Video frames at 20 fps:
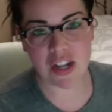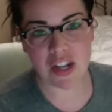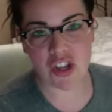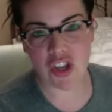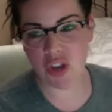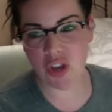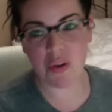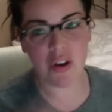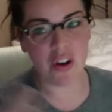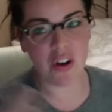So
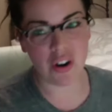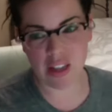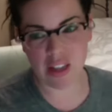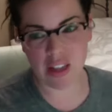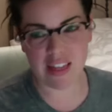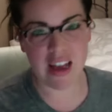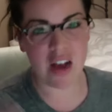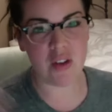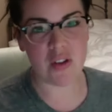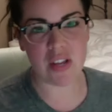you can earn
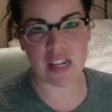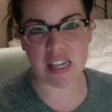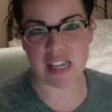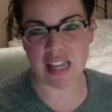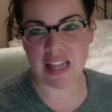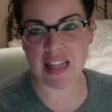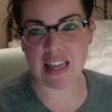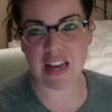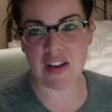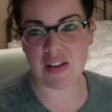thousands
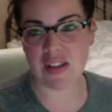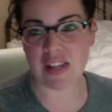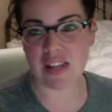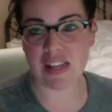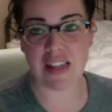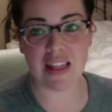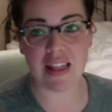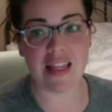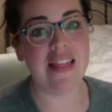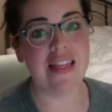and thousands
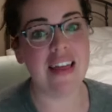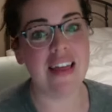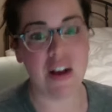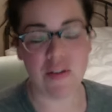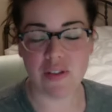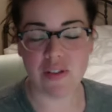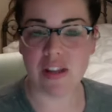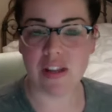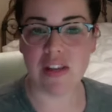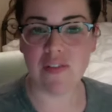and
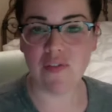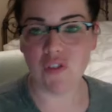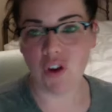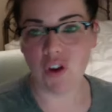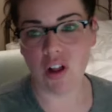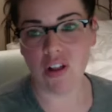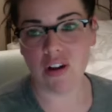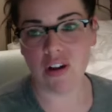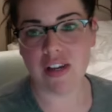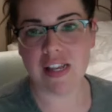thousands of
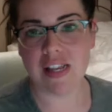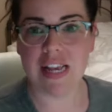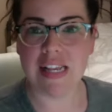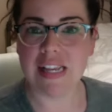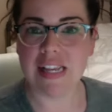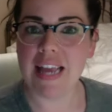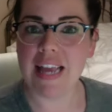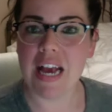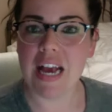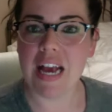dollars as a
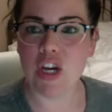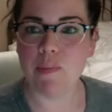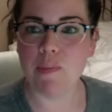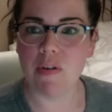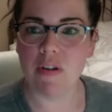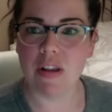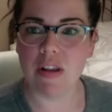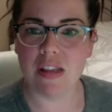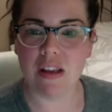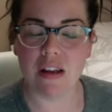cash
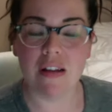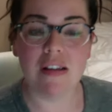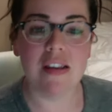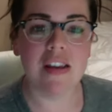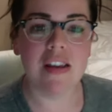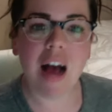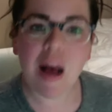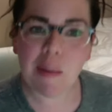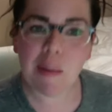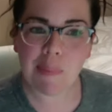bonus on
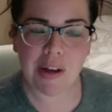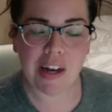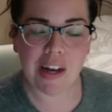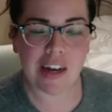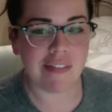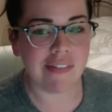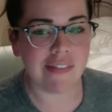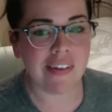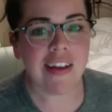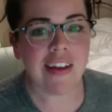top
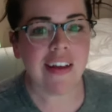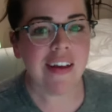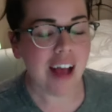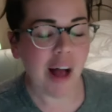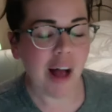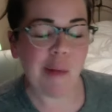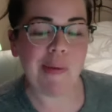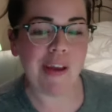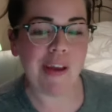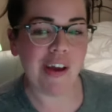of
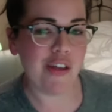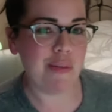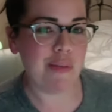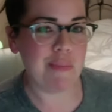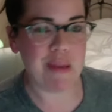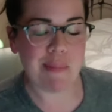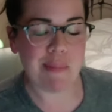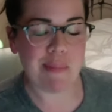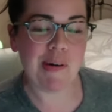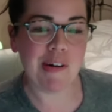helping other
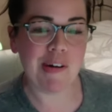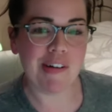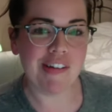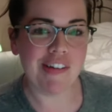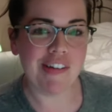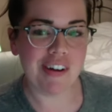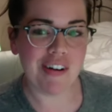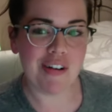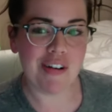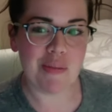people
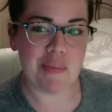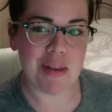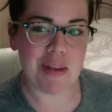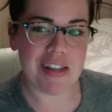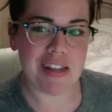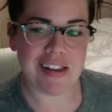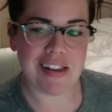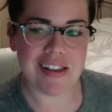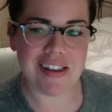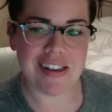start new
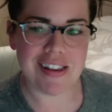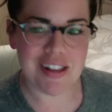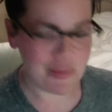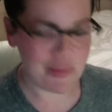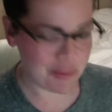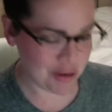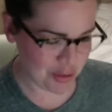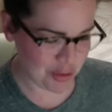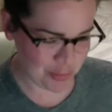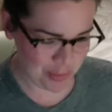businesses,
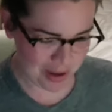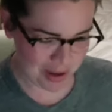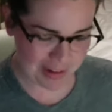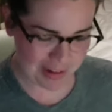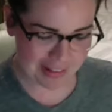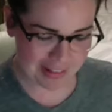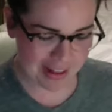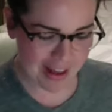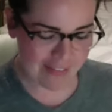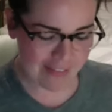which we all
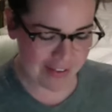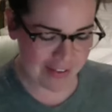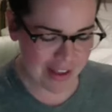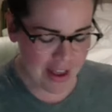love.